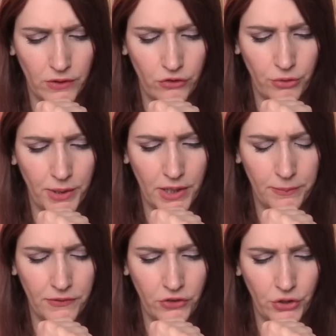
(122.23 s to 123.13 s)
energy when it
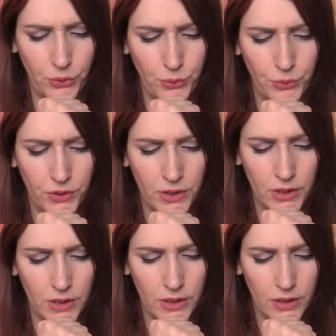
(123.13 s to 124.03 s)
comes to you.
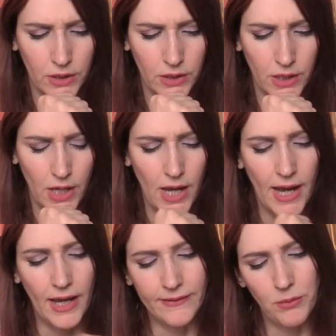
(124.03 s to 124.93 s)

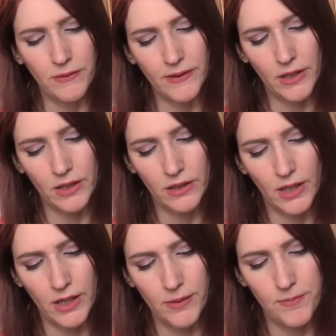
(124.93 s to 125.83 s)
It's almost like
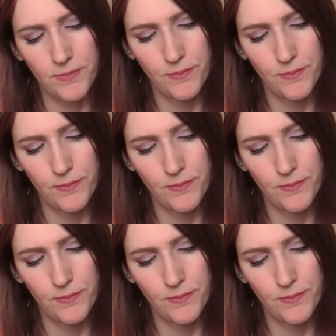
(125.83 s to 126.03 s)
they